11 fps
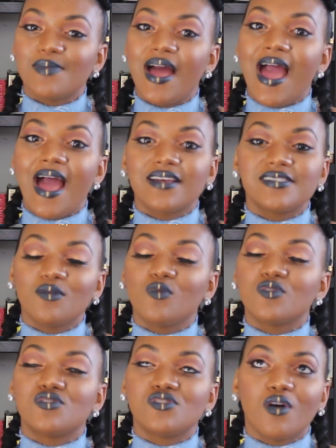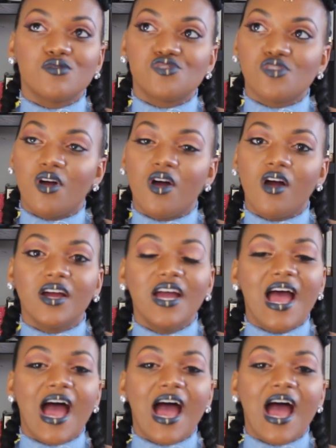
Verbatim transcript: my accent was so strong.